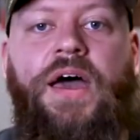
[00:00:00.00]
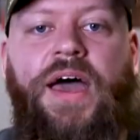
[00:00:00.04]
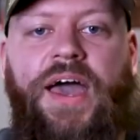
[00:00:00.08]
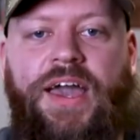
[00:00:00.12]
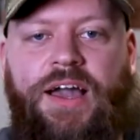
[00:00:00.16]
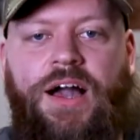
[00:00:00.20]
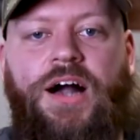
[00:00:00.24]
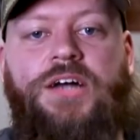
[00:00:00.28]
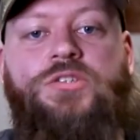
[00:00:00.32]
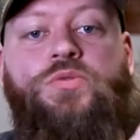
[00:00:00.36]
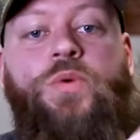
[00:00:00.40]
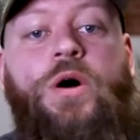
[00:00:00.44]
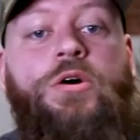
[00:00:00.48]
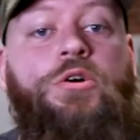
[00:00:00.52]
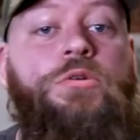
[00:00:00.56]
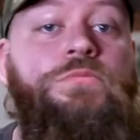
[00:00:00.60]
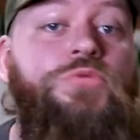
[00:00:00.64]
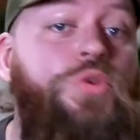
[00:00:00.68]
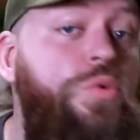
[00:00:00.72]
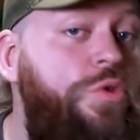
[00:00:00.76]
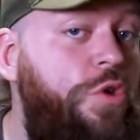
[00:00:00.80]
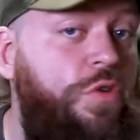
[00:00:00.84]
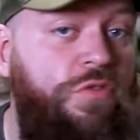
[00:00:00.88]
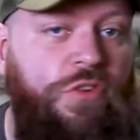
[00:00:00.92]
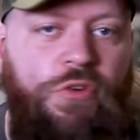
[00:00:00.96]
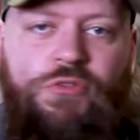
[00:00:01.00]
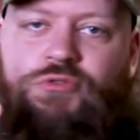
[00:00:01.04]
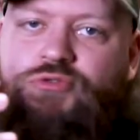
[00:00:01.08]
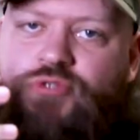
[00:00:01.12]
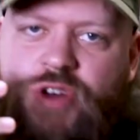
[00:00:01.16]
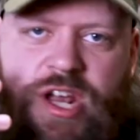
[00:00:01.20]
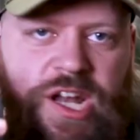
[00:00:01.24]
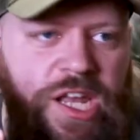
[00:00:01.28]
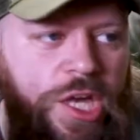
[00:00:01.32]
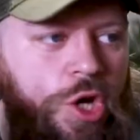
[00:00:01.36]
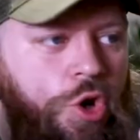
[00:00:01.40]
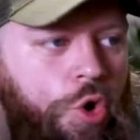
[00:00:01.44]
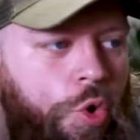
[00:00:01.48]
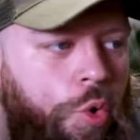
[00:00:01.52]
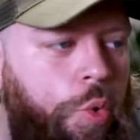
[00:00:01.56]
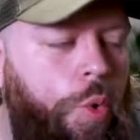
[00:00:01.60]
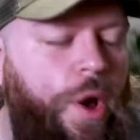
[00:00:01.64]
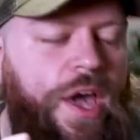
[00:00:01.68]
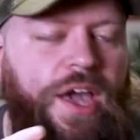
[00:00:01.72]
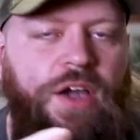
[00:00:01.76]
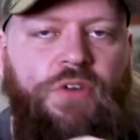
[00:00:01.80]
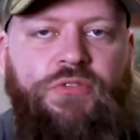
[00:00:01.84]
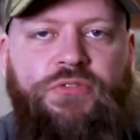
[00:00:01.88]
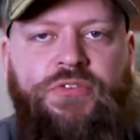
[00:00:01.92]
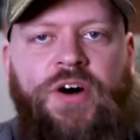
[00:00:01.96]
Hey guys, welcome to another really
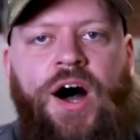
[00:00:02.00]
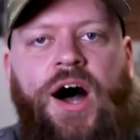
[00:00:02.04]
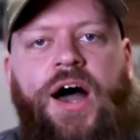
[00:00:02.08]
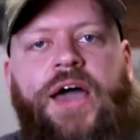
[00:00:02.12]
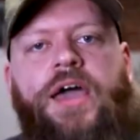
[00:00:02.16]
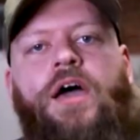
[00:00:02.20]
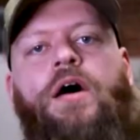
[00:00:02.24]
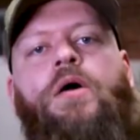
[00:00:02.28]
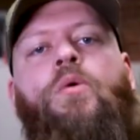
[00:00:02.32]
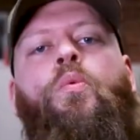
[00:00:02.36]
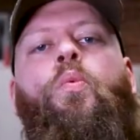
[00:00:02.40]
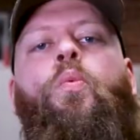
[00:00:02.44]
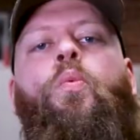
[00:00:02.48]
quick fire